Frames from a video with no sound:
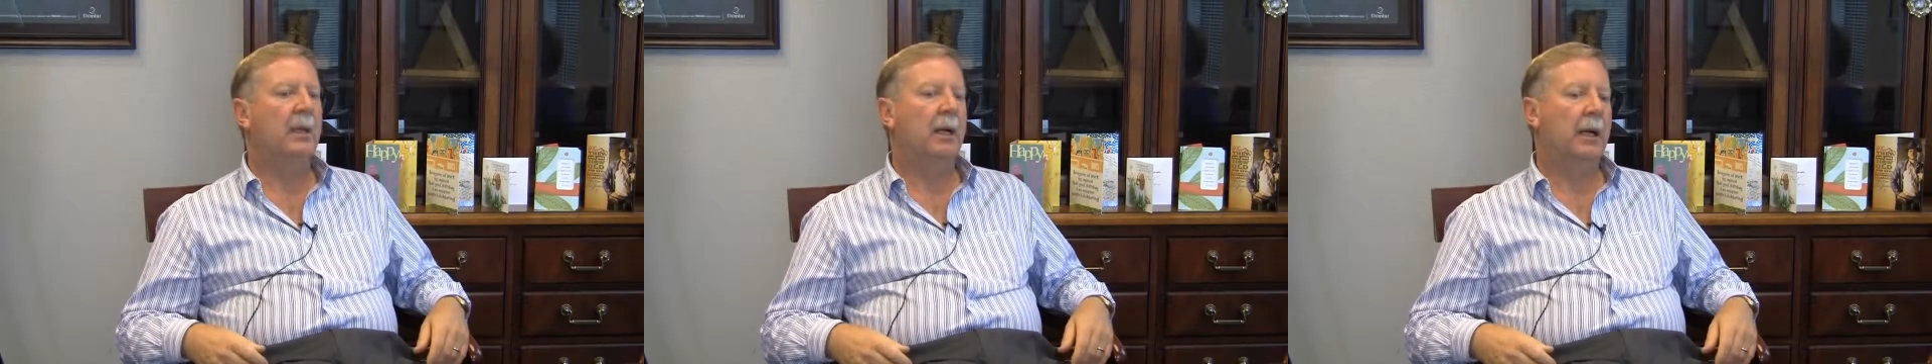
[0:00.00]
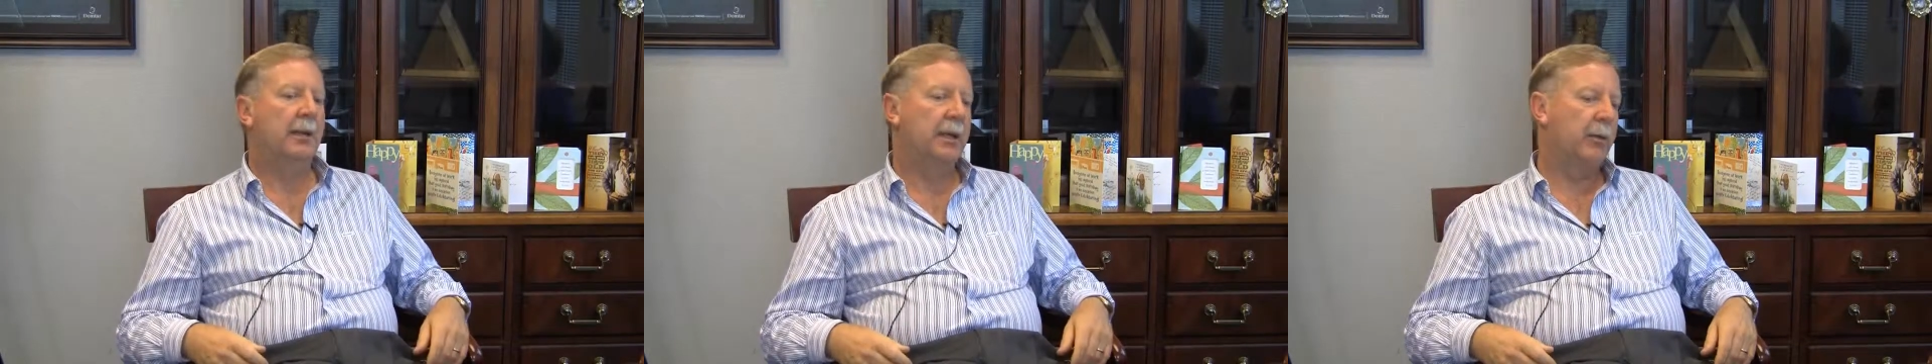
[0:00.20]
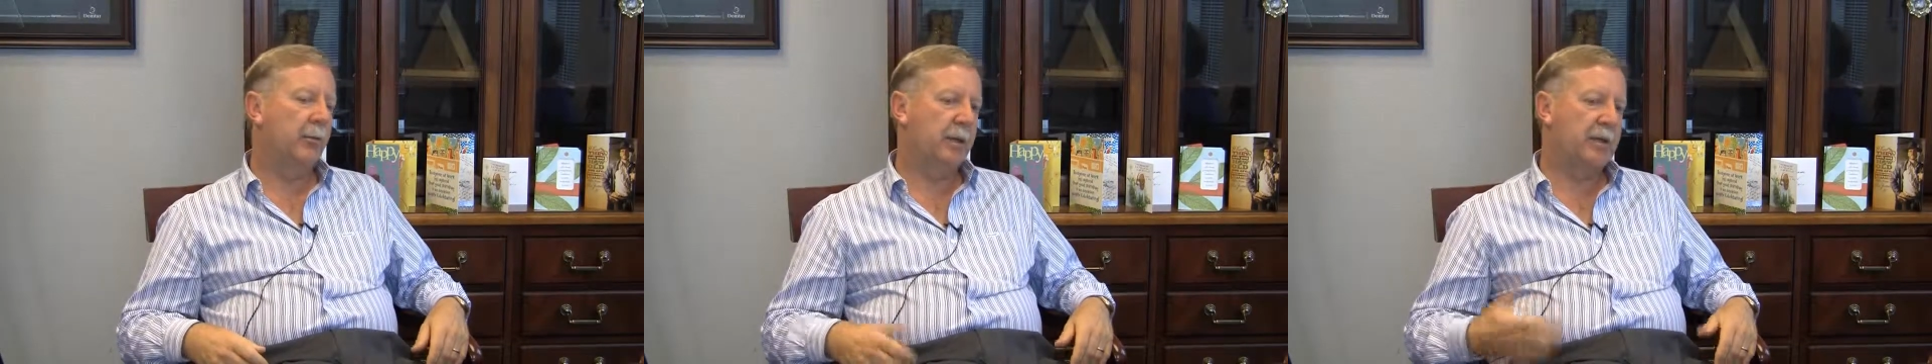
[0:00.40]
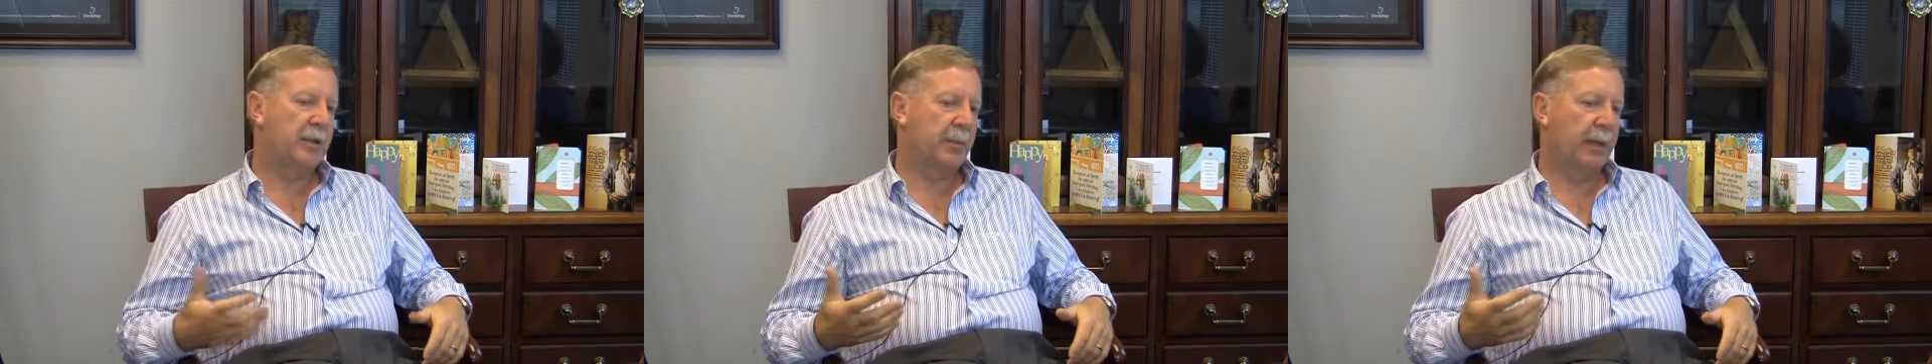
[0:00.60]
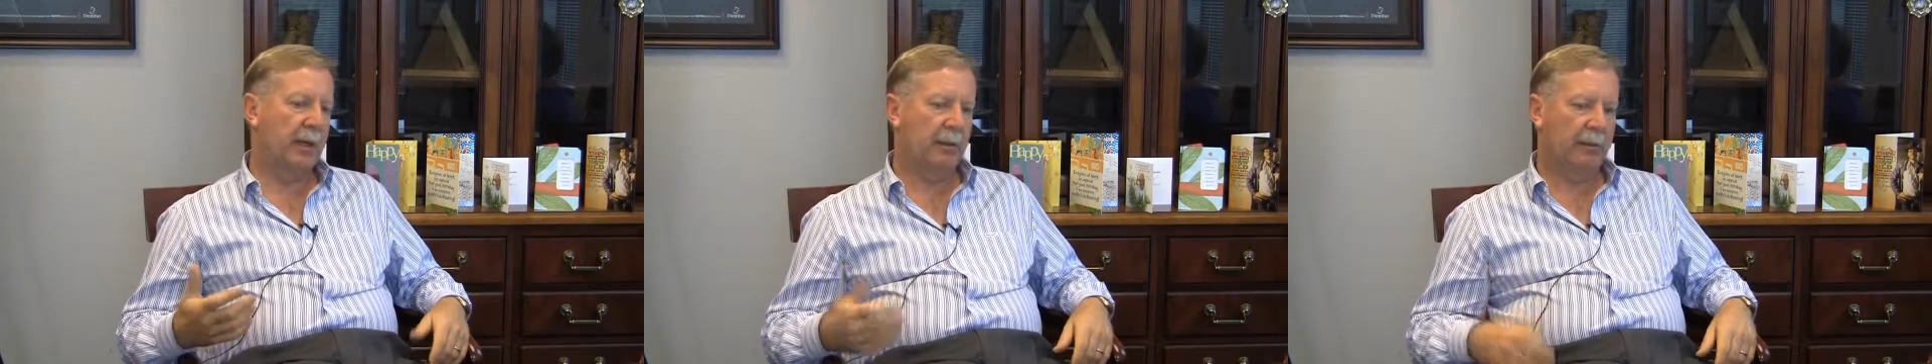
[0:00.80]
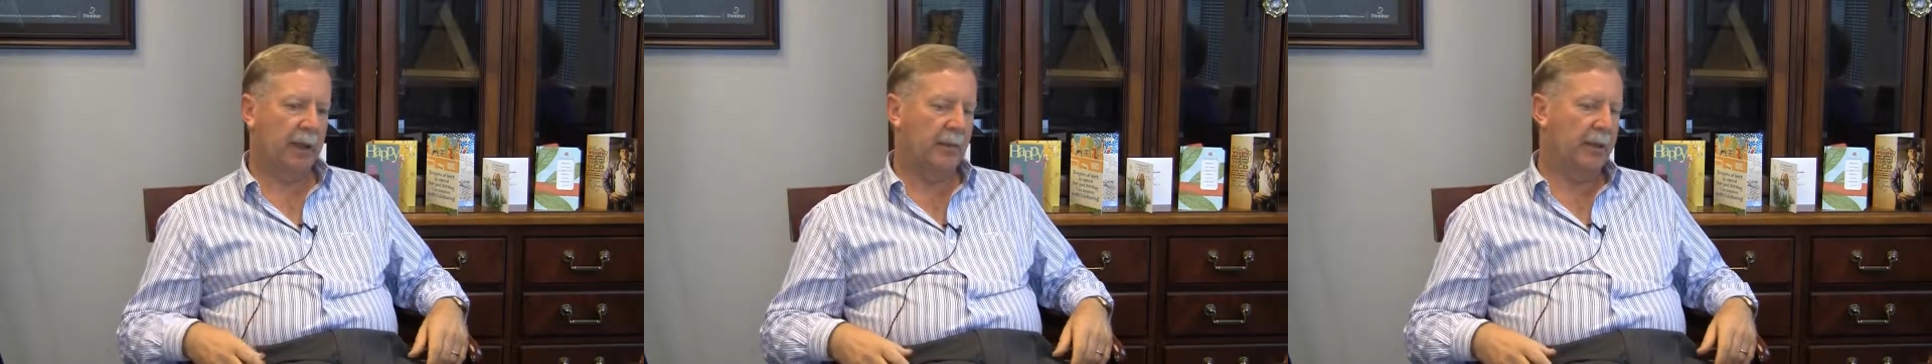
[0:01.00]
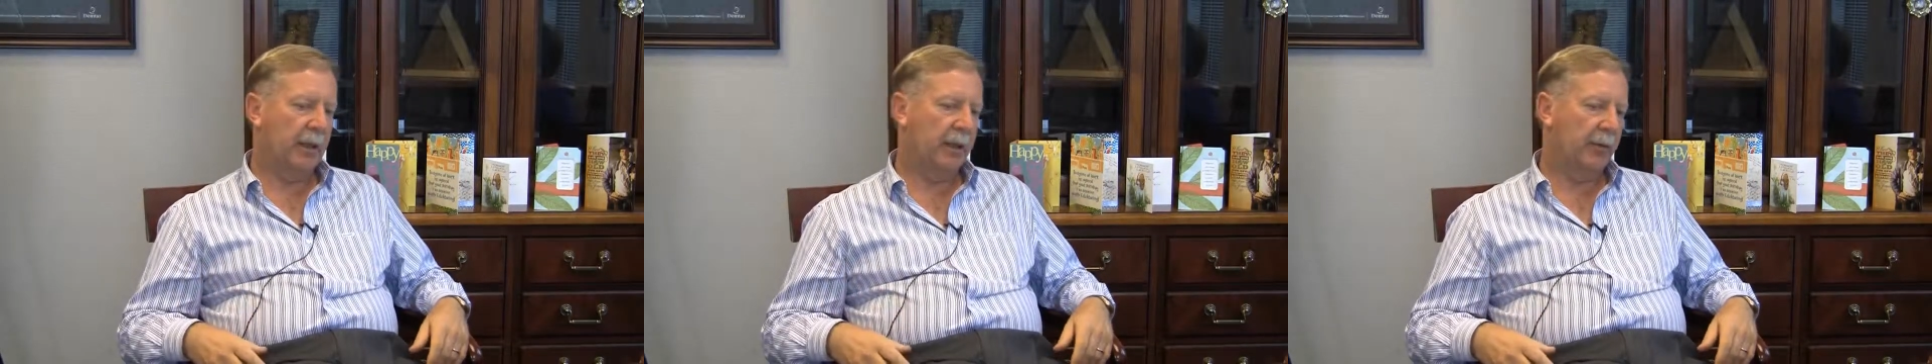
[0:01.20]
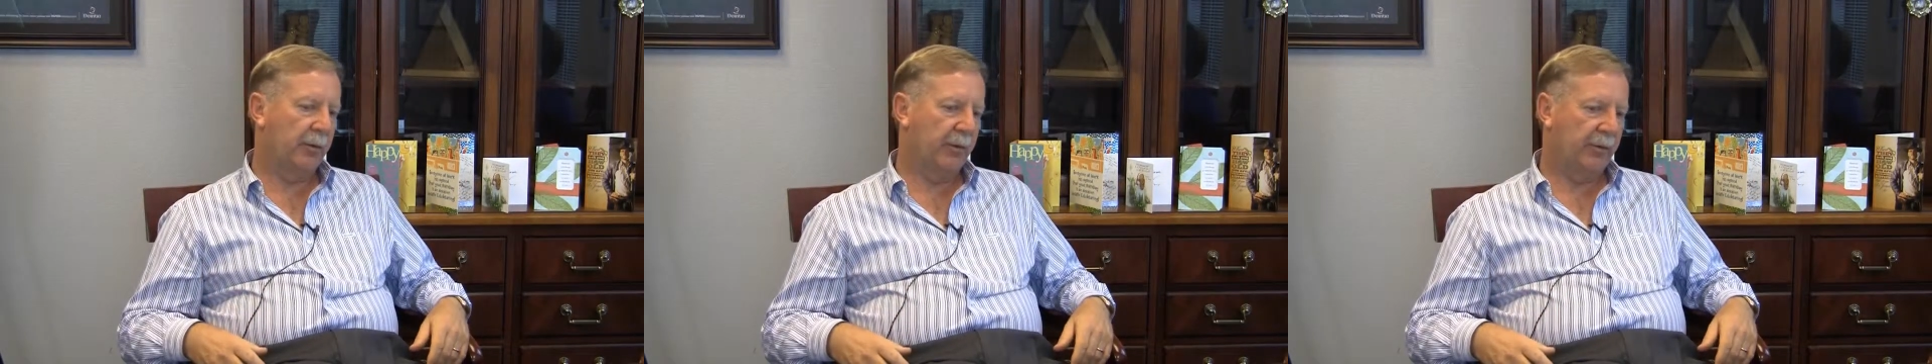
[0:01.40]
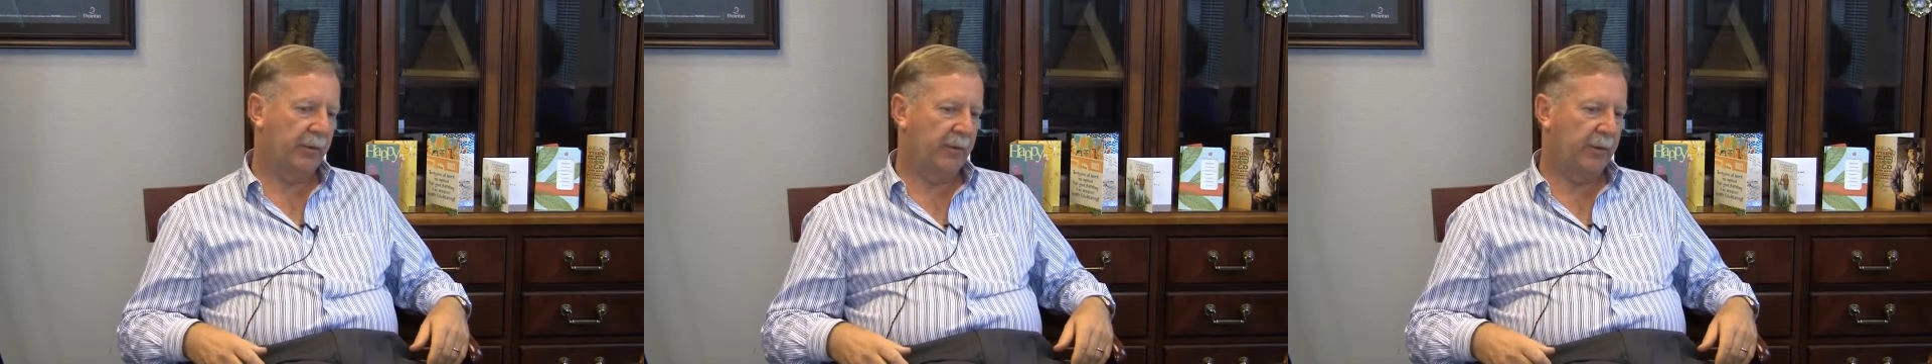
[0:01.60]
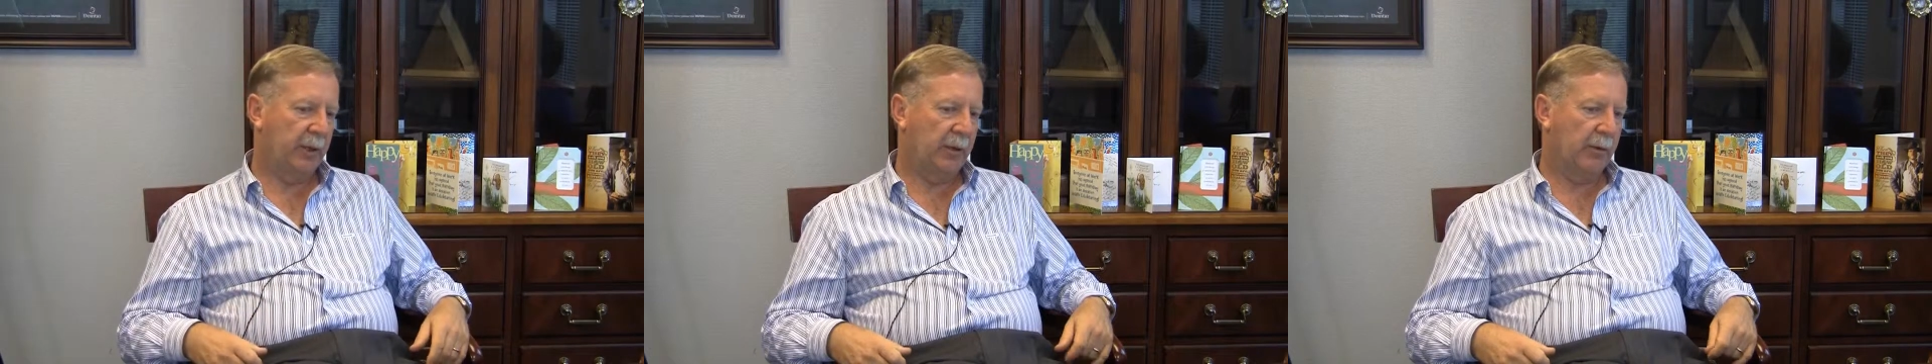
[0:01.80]
And then we'd spend maybe $150
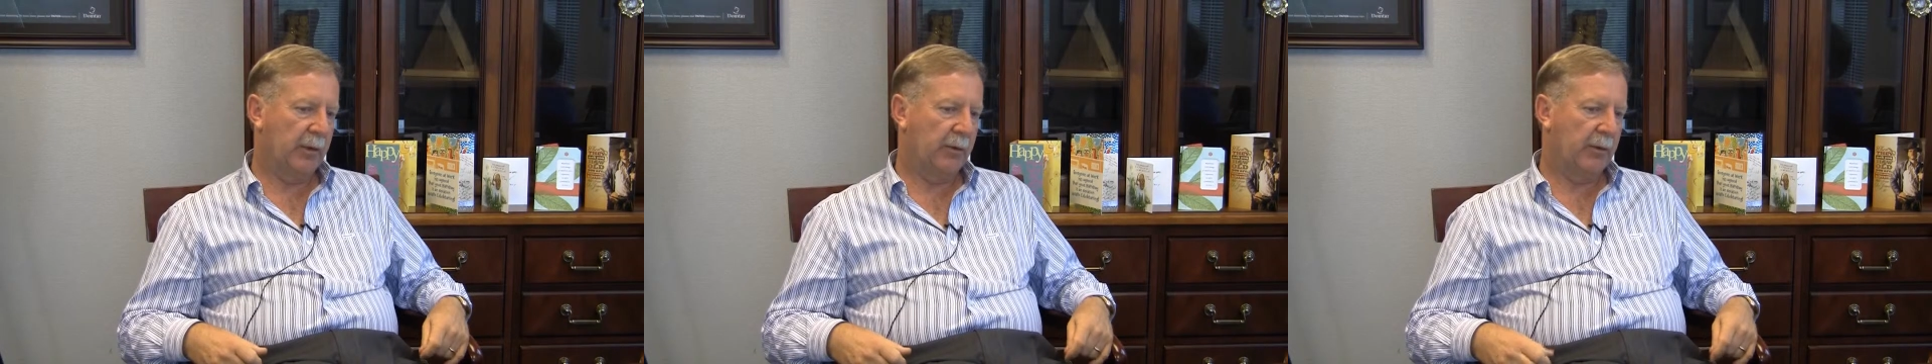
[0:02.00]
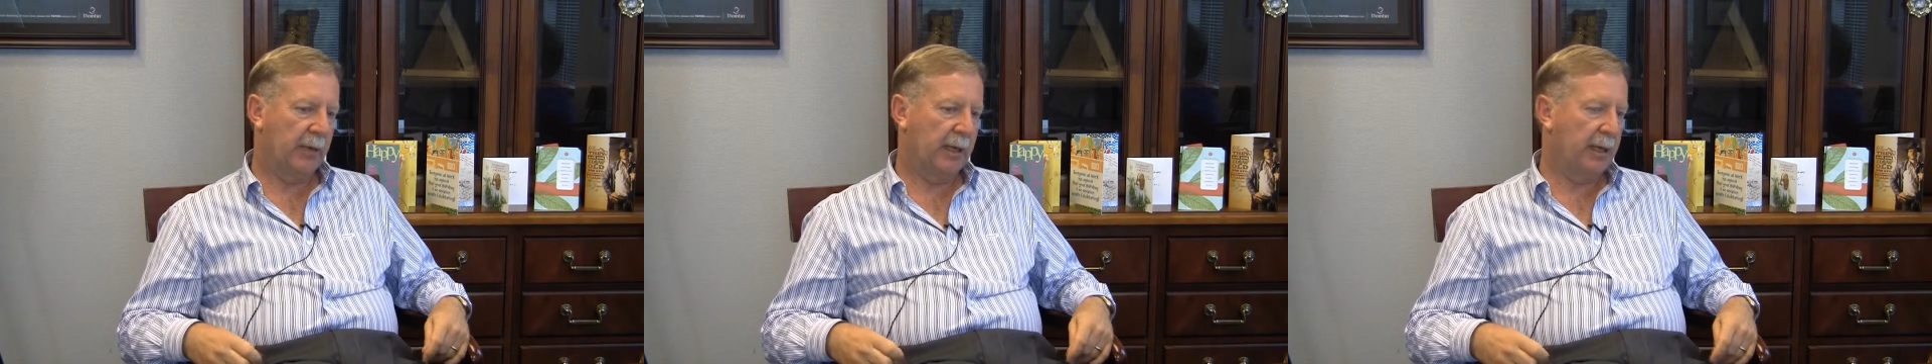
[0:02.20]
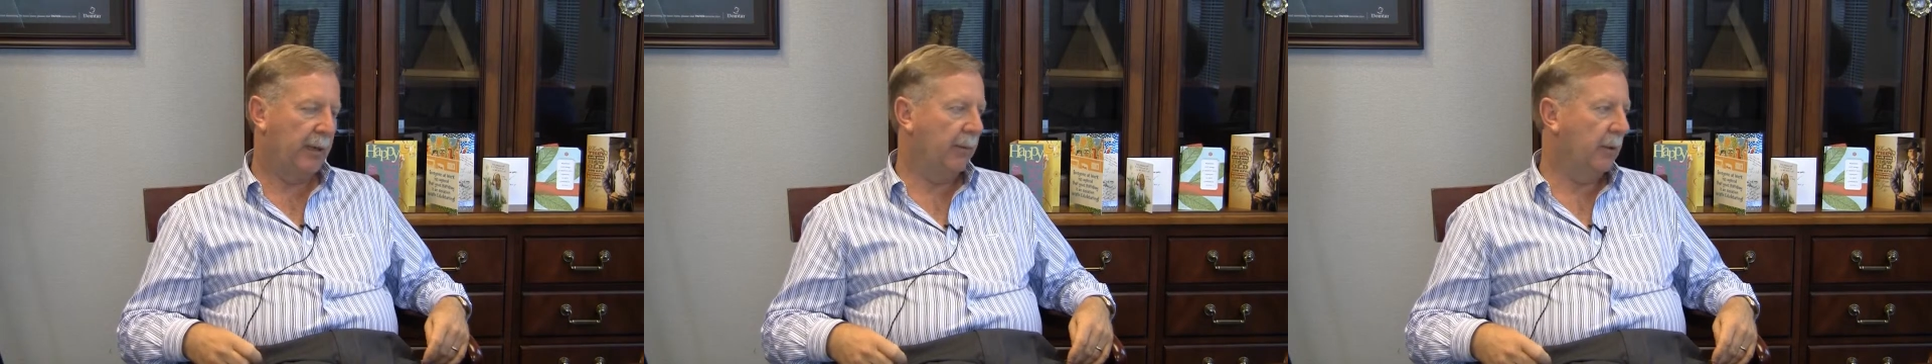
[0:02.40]
to $180